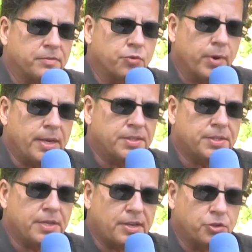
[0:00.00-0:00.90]
of
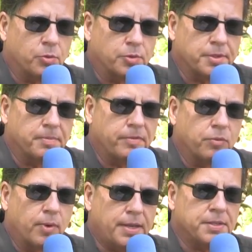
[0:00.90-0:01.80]
transsexuals above
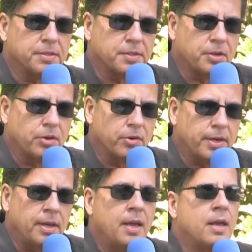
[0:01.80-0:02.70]
the rights and
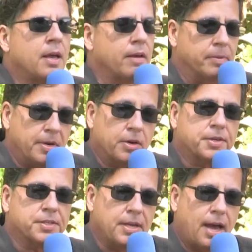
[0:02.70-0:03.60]
security of
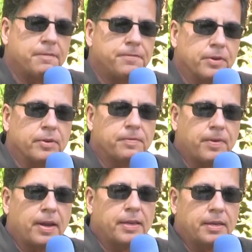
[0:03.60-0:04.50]
America's God-fearing
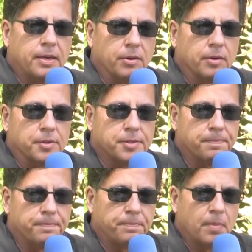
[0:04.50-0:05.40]
fighting heroes.
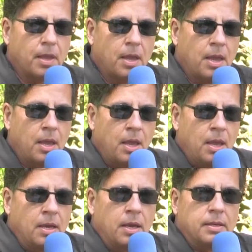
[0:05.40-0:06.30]

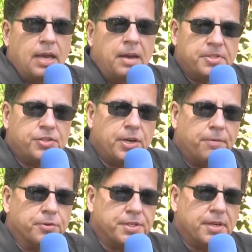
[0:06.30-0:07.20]
Thomas
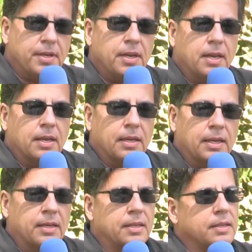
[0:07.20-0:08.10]
Jefferson,
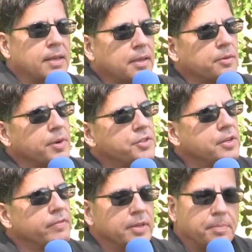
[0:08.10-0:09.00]
in the
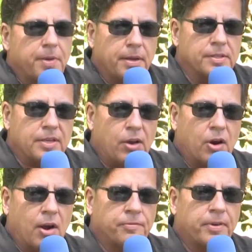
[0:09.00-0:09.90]
Declaration of Independence,
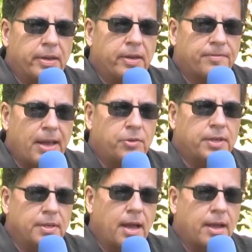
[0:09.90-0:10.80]
our
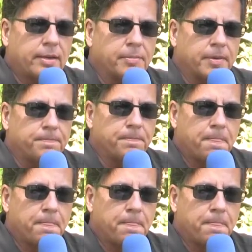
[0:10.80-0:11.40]
founding document,